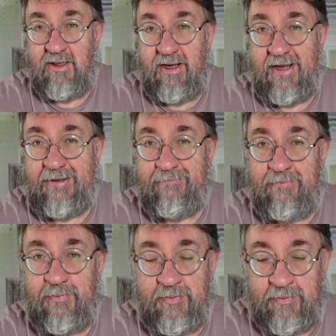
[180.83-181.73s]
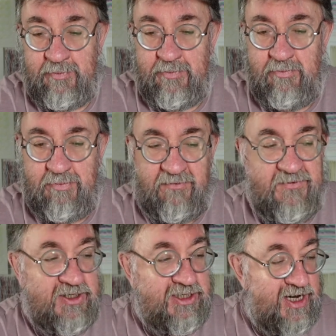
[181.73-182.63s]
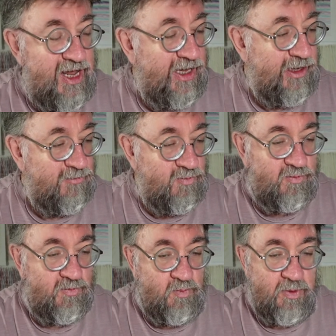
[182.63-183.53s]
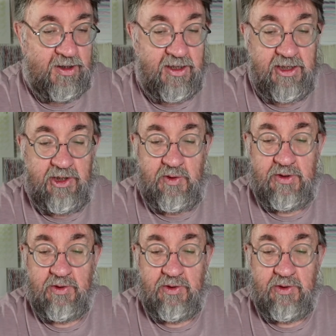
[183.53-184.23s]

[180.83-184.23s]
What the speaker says: but for today we're going to use